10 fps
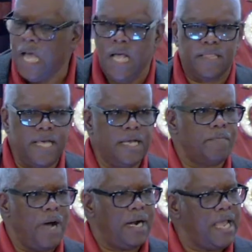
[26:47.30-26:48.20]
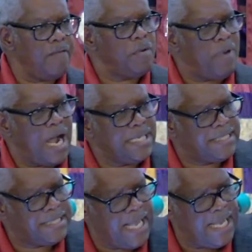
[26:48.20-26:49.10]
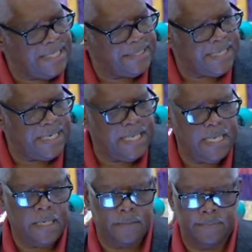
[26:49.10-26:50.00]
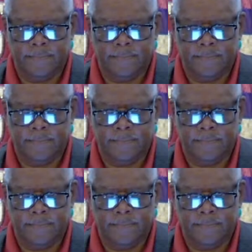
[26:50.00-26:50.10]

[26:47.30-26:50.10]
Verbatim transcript: Think about everybody's sins in here.